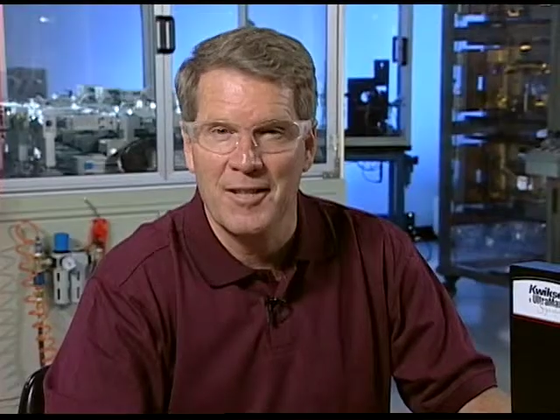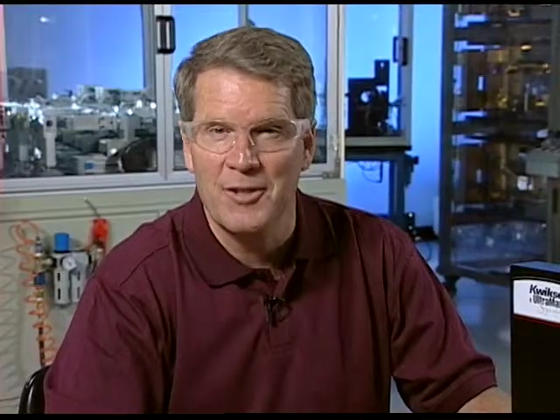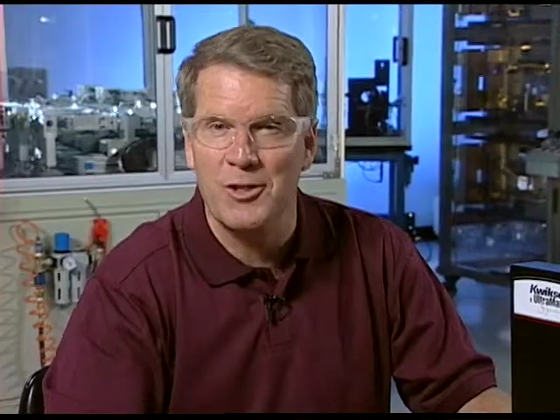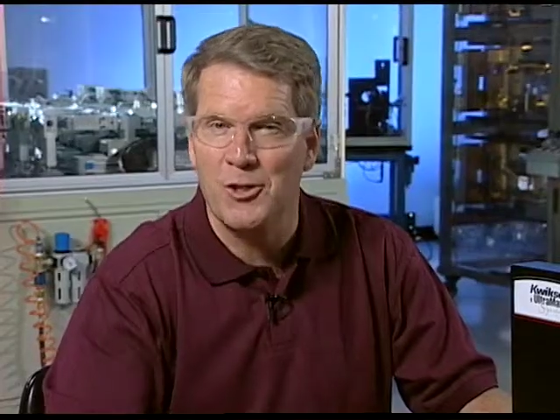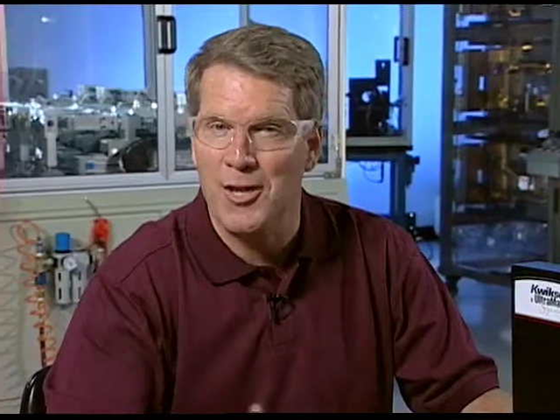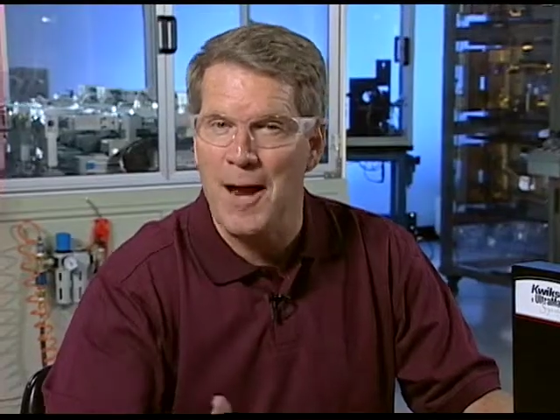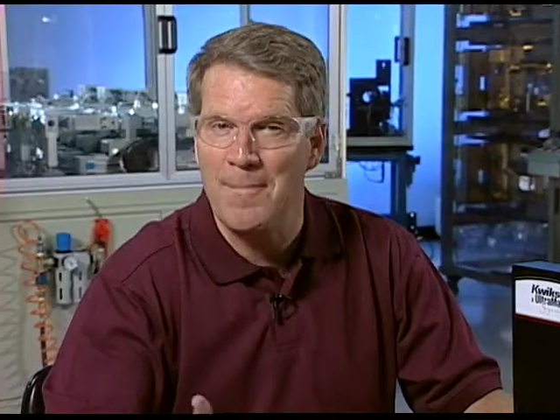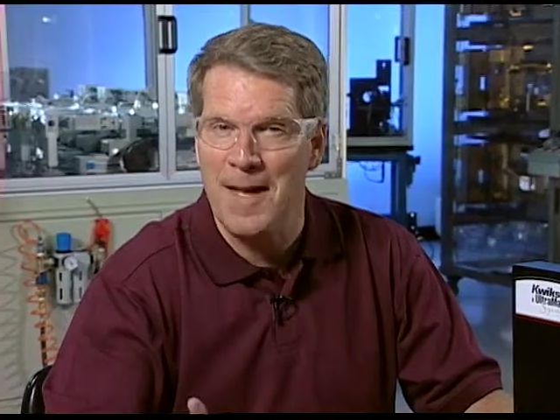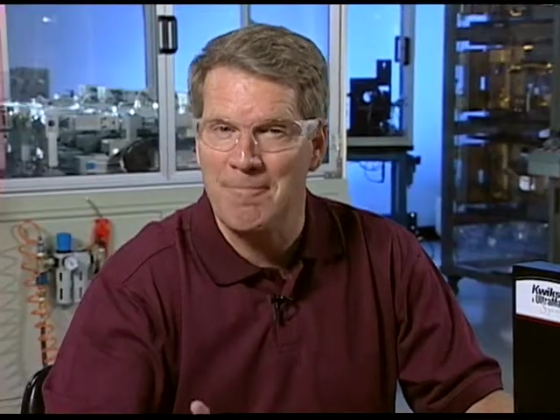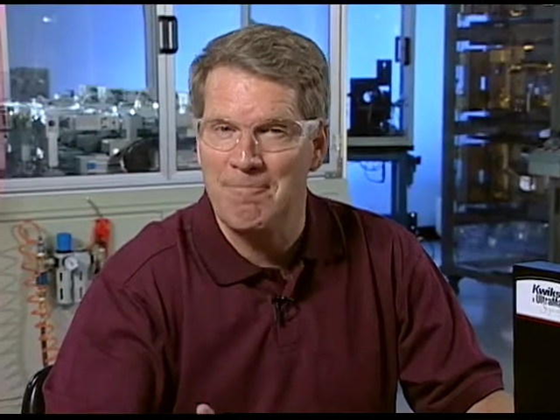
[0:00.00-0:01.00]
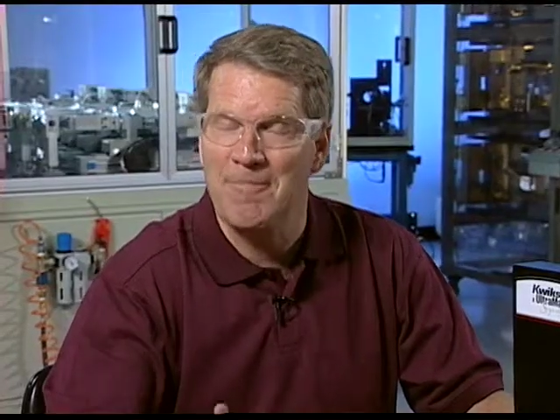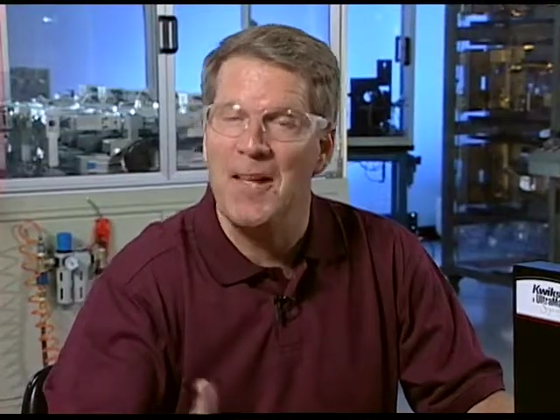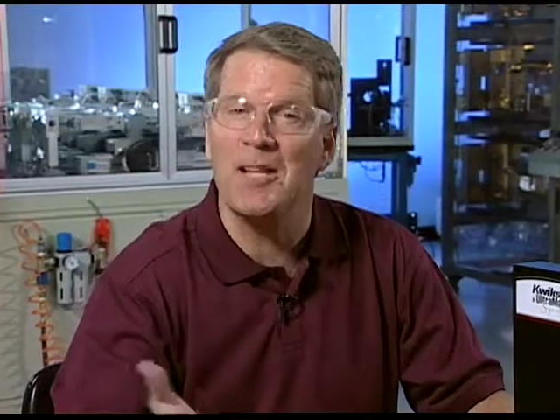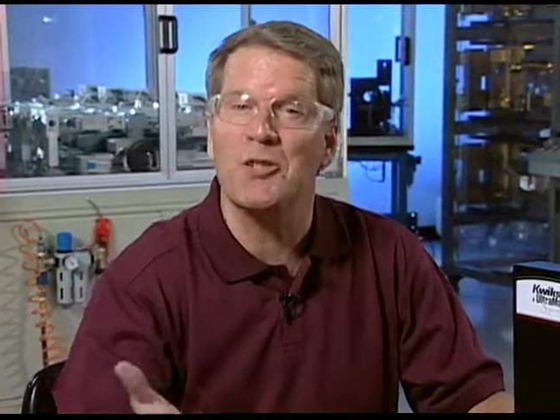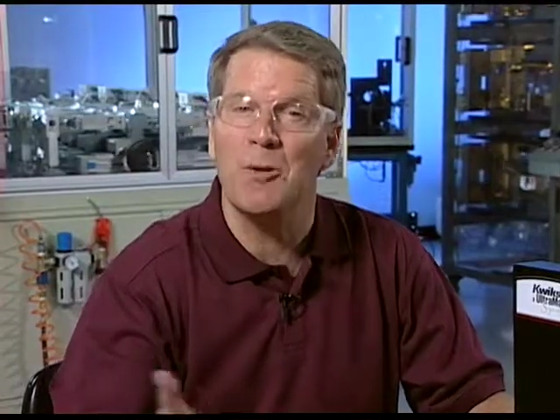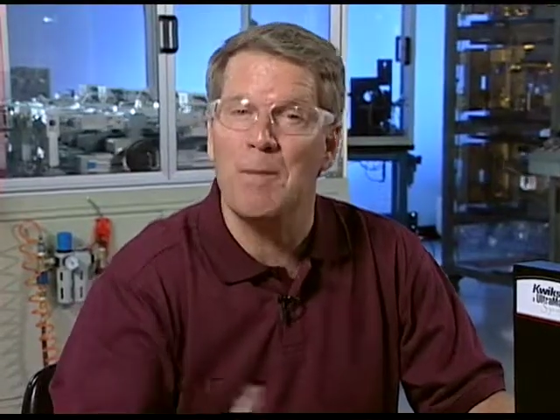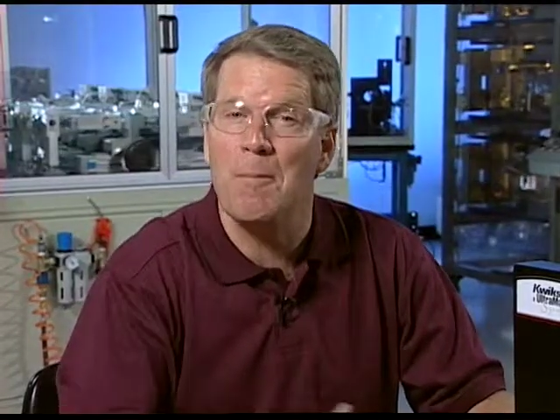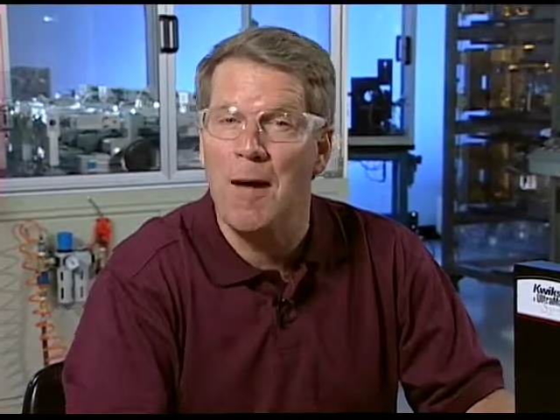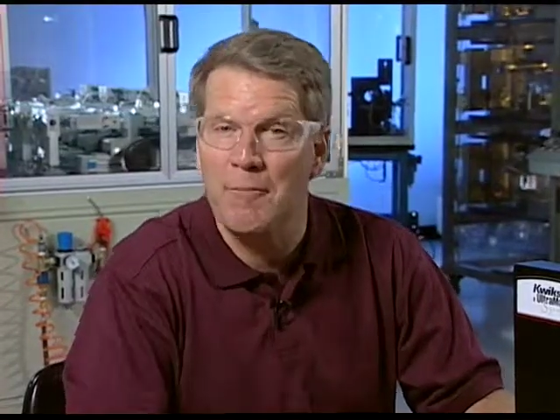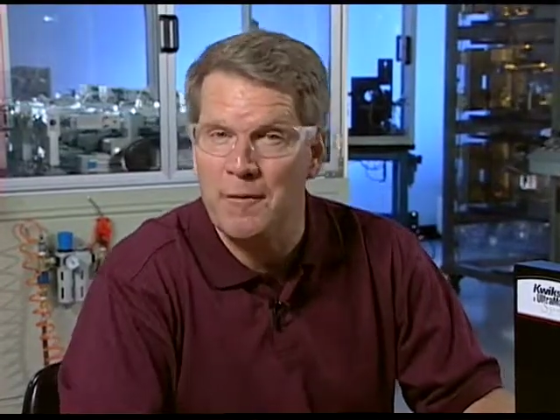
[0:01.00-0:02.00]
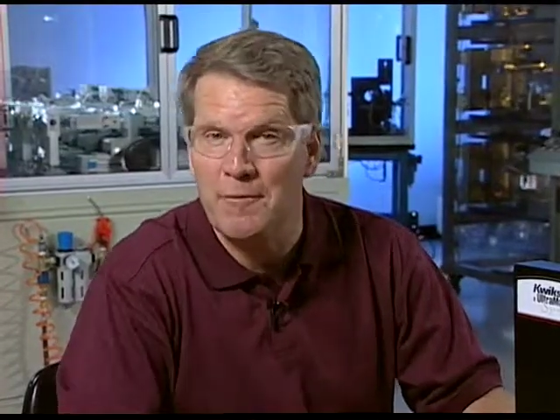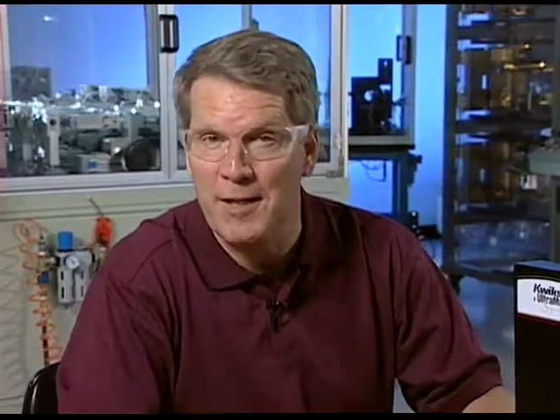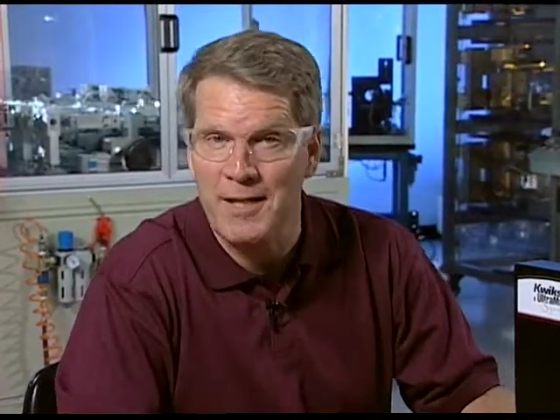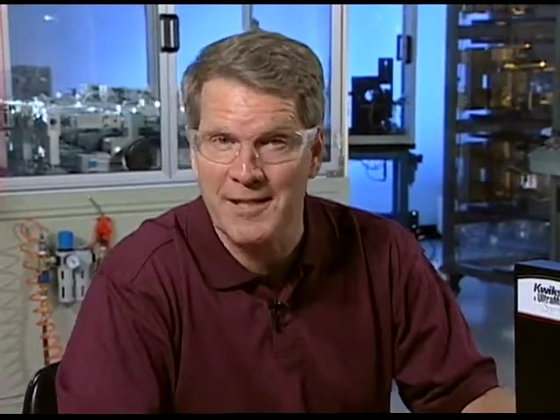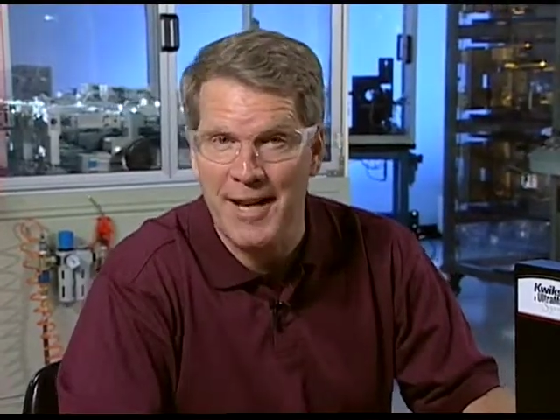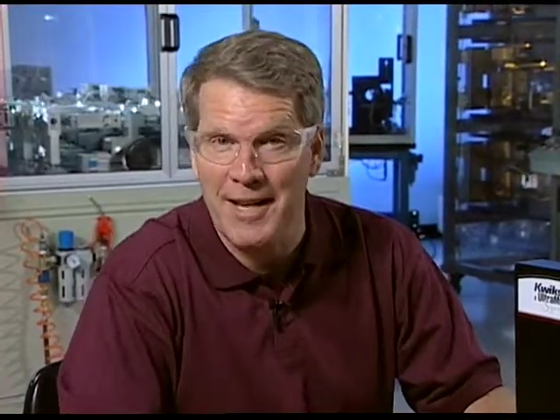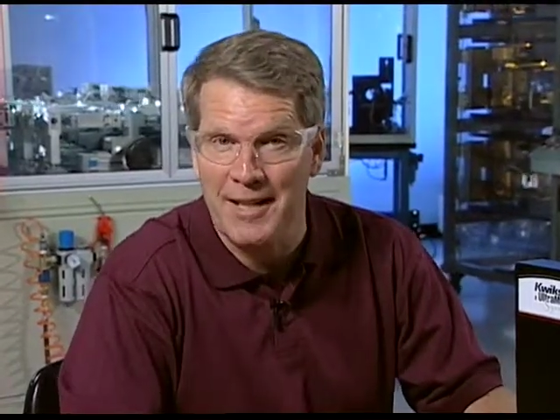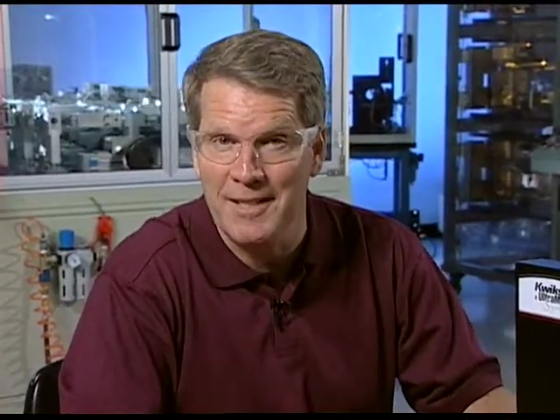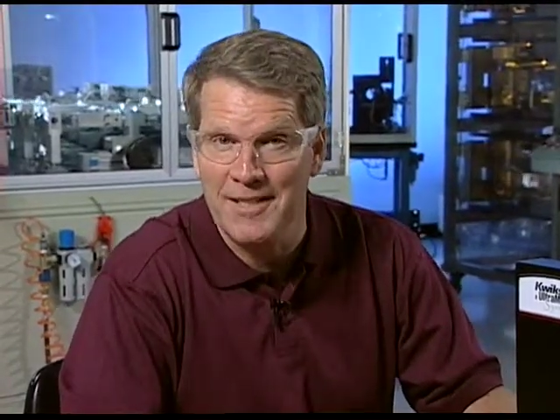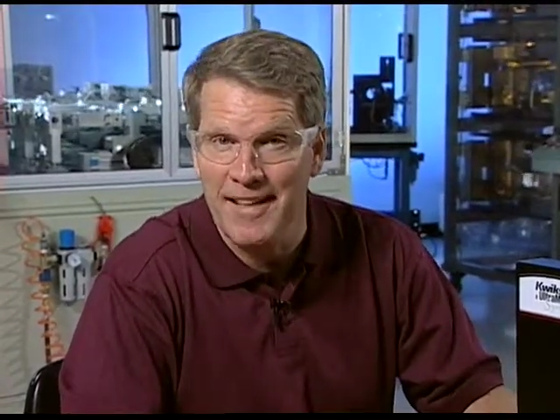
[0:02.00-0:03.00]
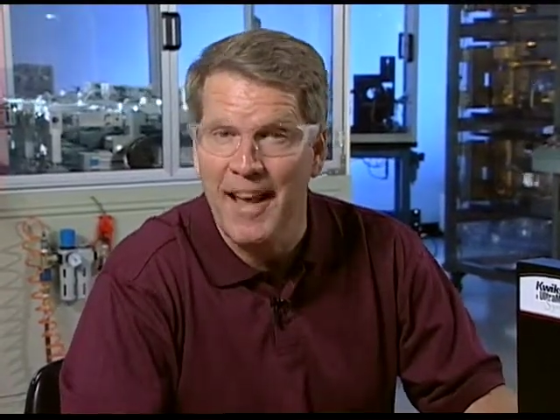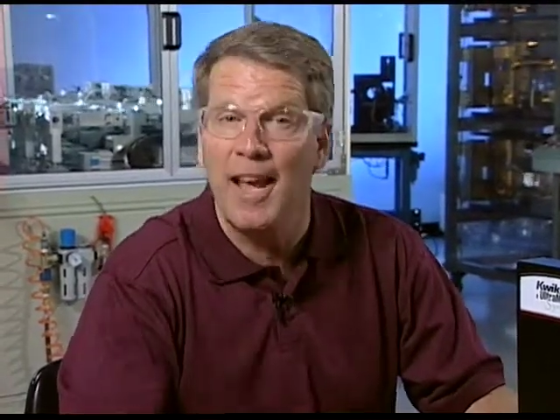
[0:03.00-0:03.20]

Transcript: Did you time that? It took me about 15 seconds.